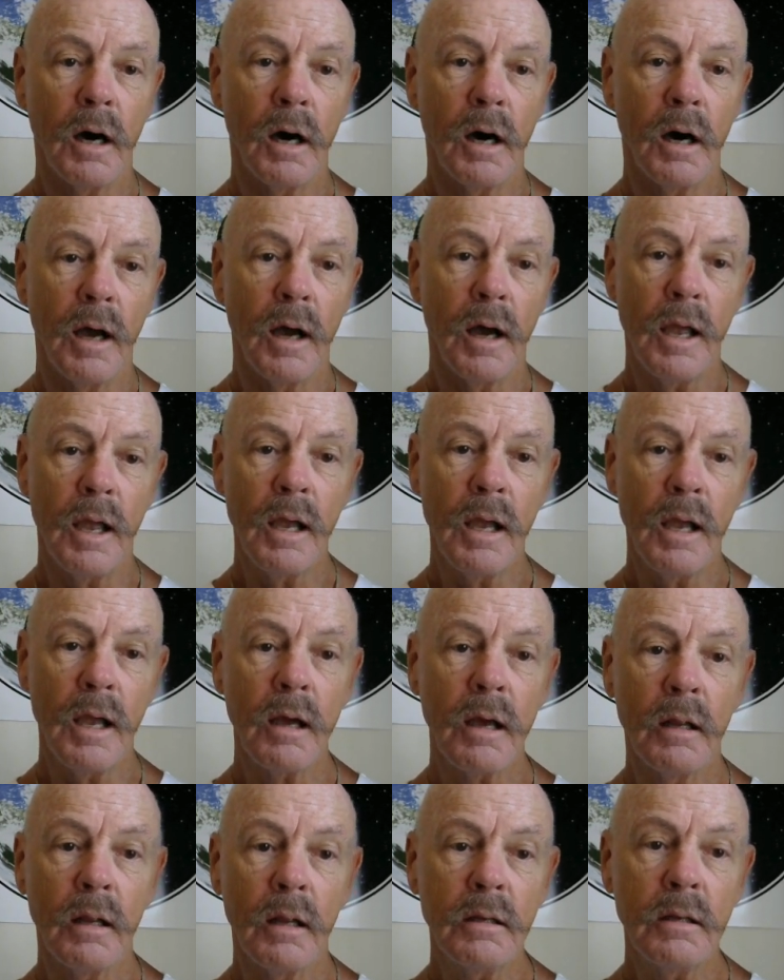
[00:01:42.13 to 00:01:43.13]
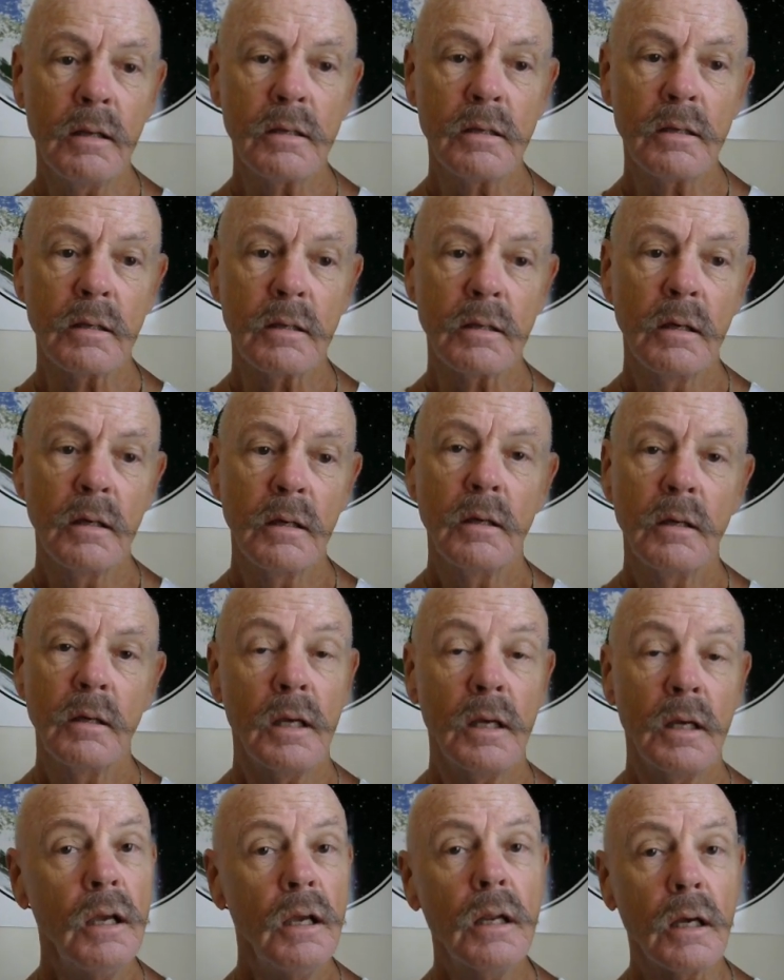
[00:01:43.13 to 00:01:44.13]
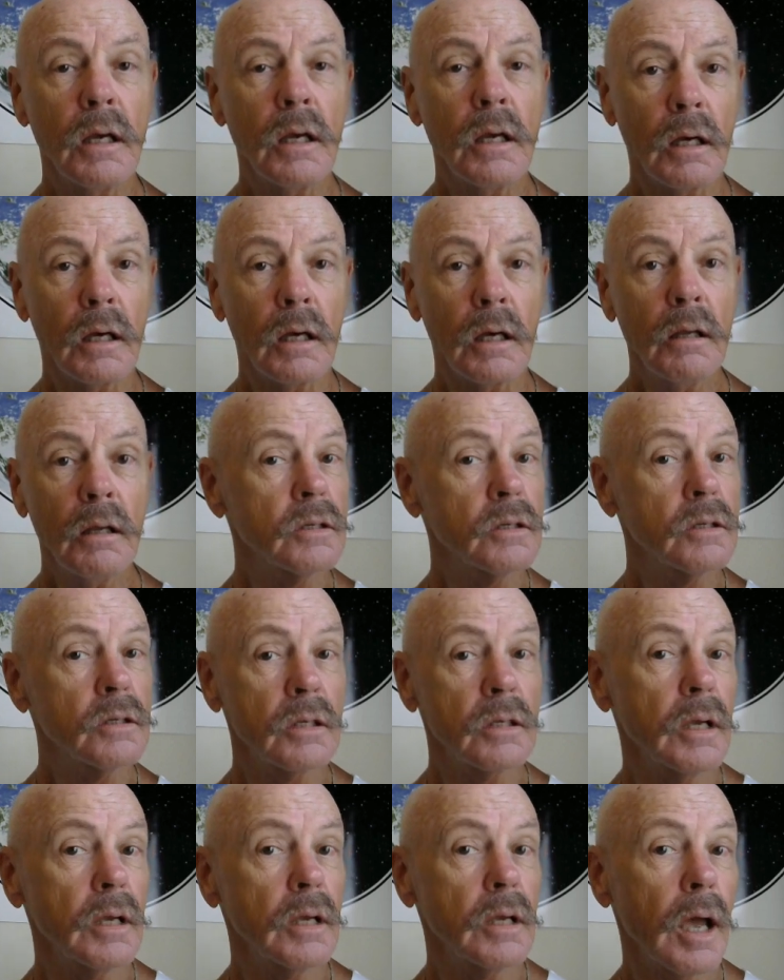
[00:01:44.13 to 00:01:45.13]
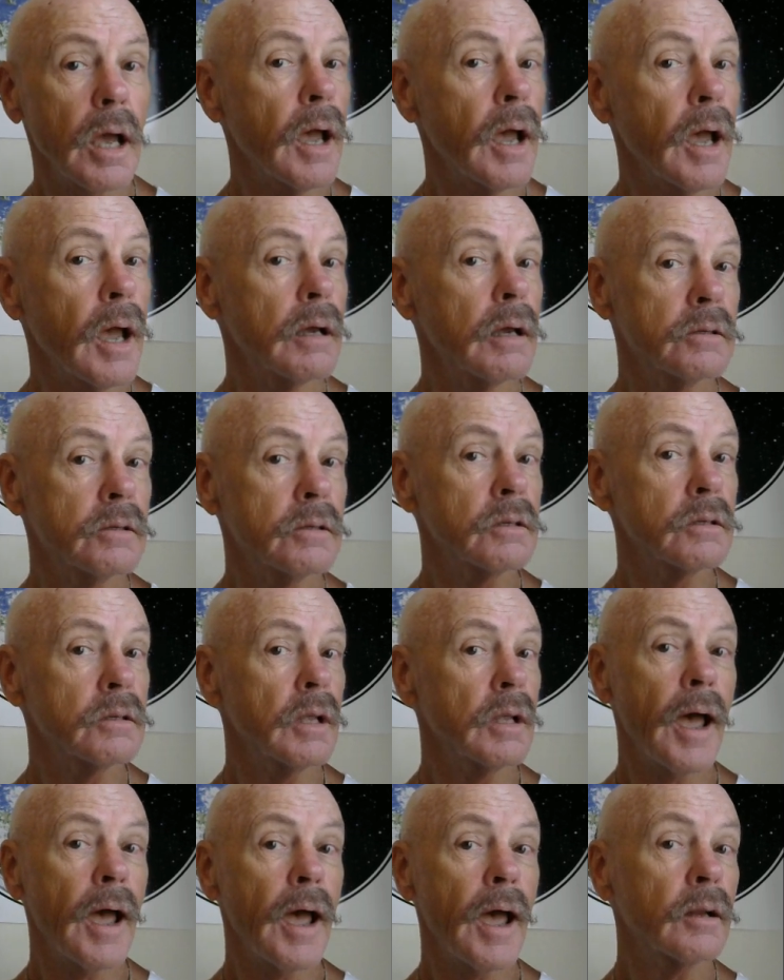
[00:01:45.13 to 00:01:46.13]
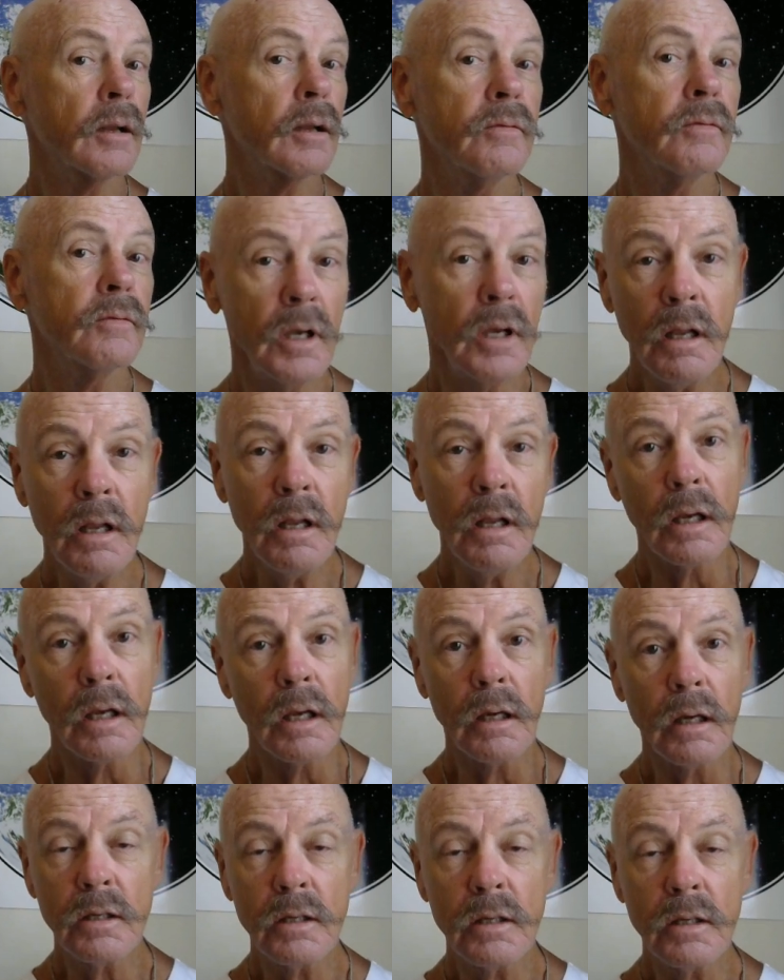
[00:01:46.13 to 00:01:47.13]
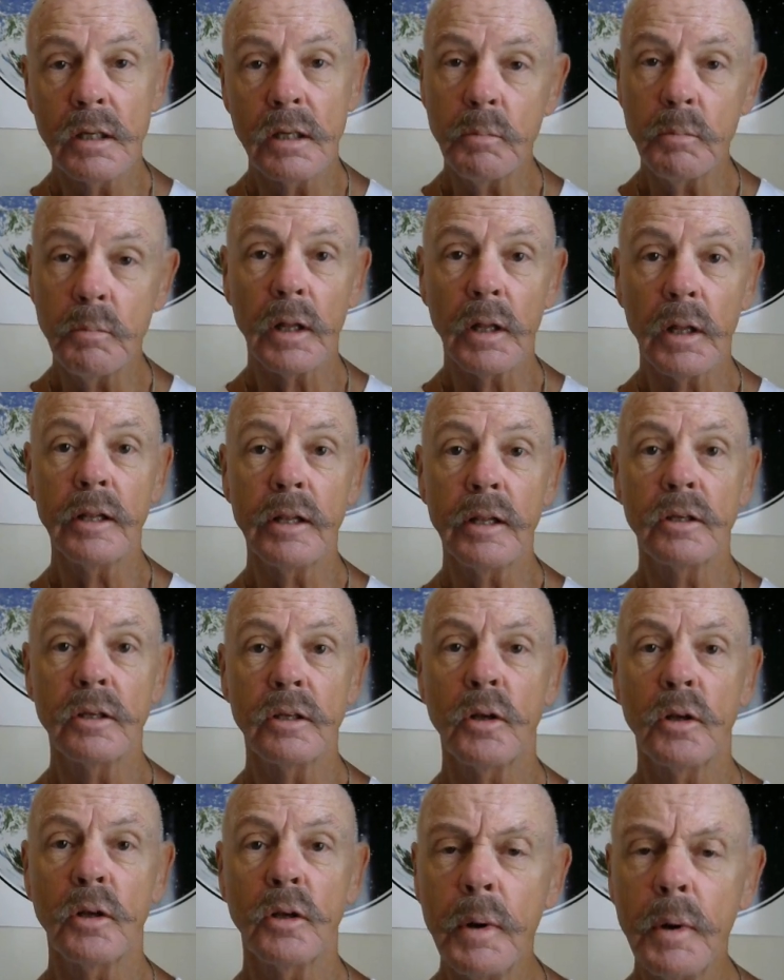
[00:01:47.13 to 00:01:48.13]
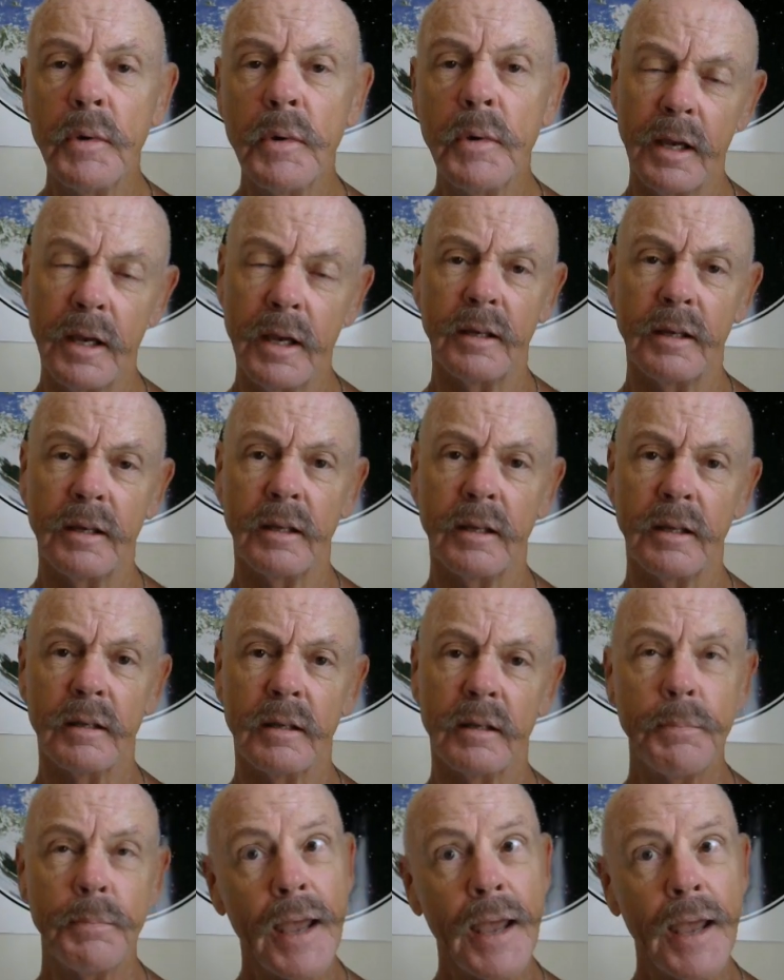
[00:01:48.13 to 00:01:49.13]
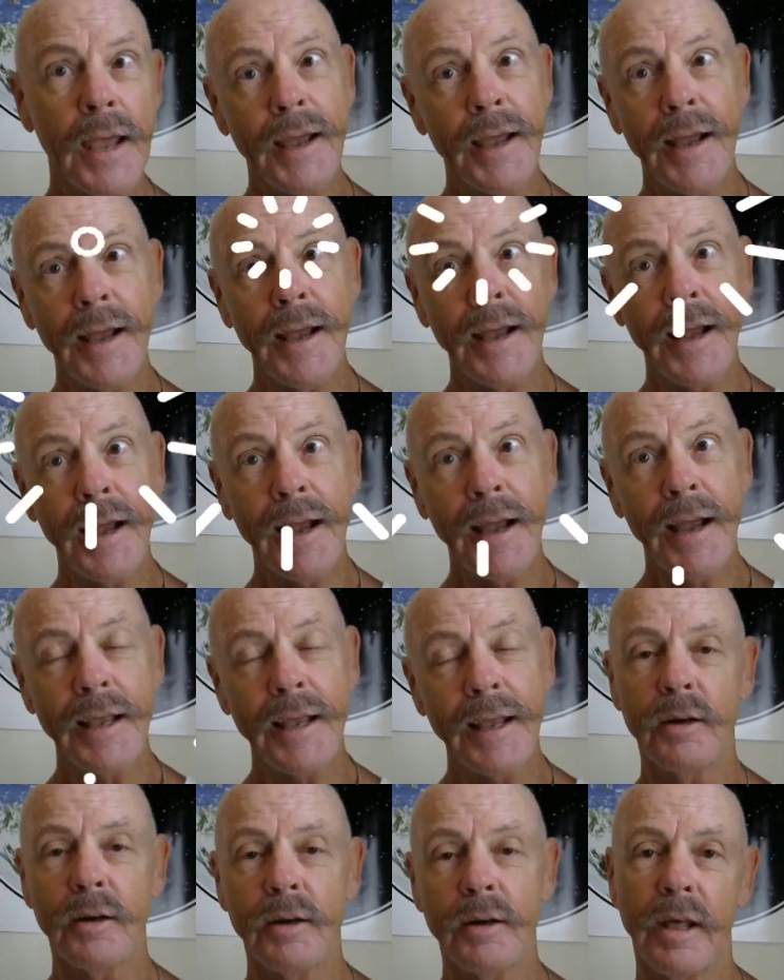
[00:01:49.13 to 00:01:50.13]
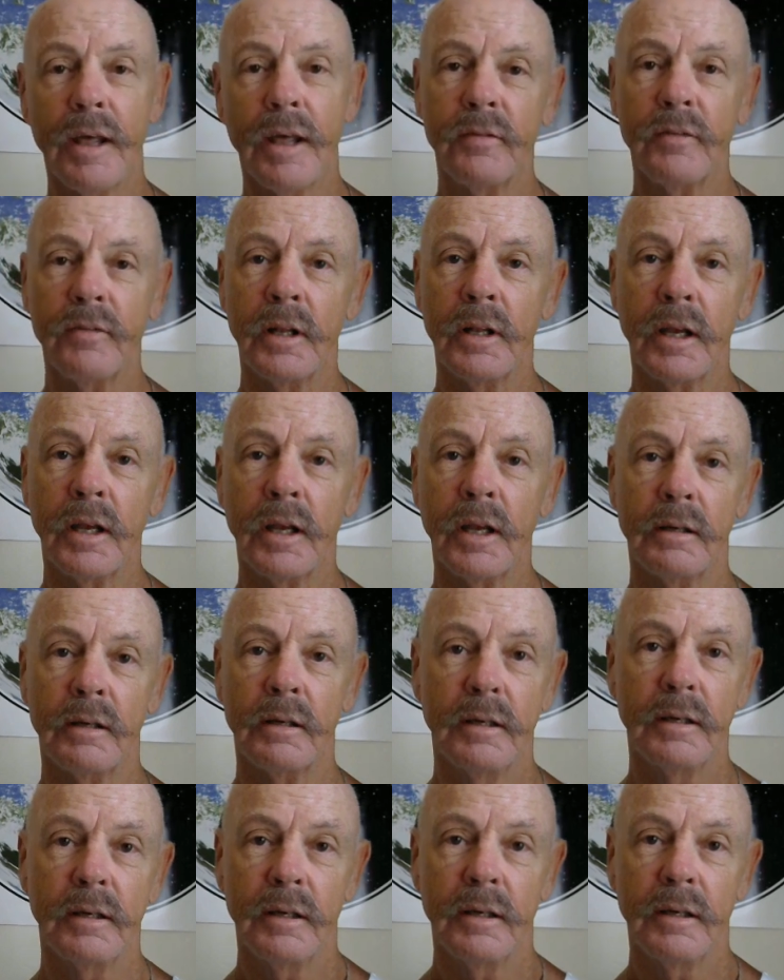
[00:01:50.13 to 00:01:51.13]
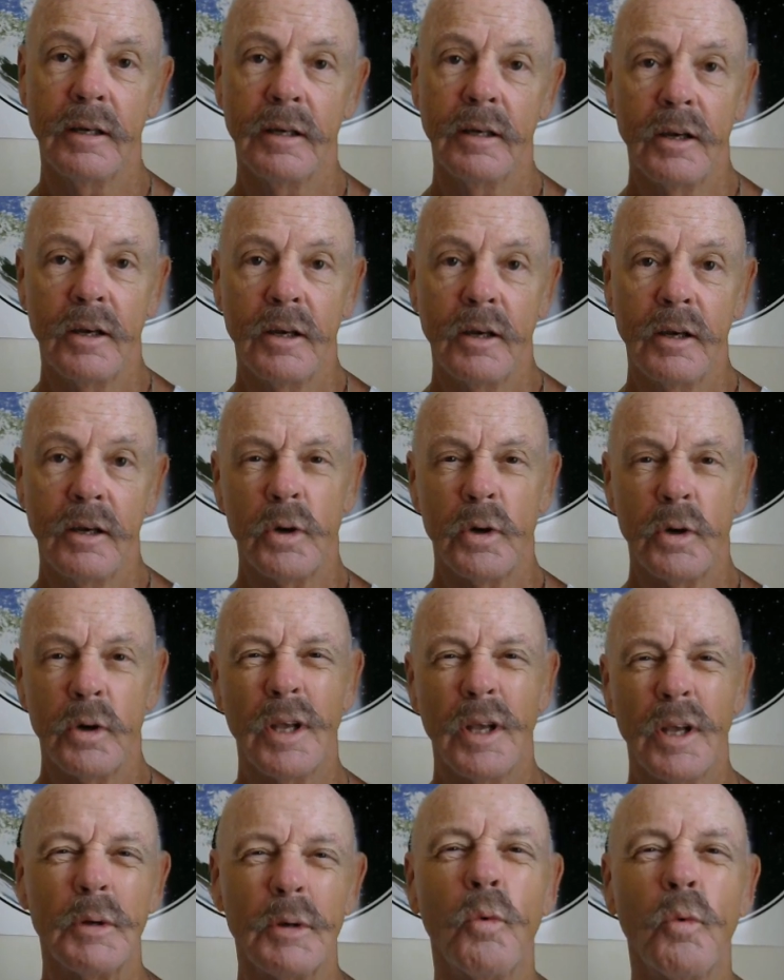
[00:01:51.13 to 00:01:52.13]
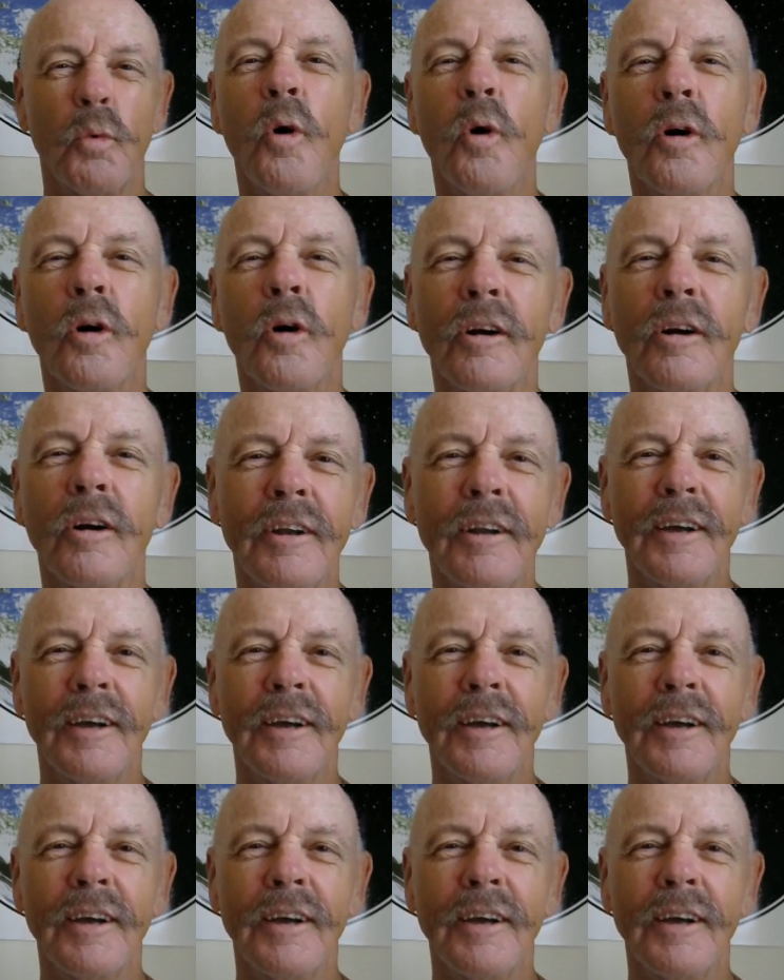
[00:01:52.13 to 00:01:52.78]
And eating, and just the act of eating stimulates dopamine. Bing! You know that feeling where you get a reward.